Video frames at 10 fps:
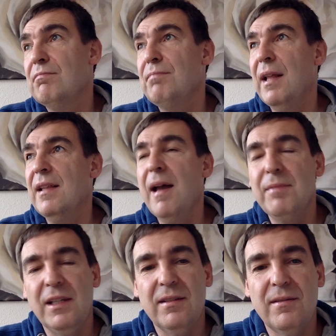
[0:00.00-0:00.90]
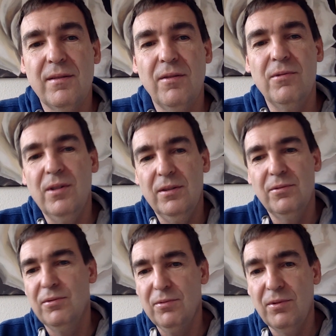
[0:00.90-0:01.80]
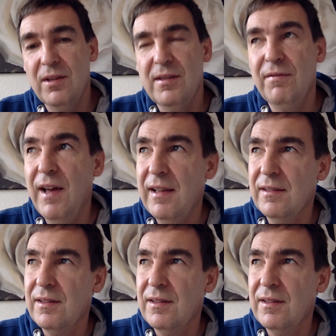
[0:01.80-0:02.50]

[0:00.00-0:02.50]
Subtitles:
pandemics or to this event.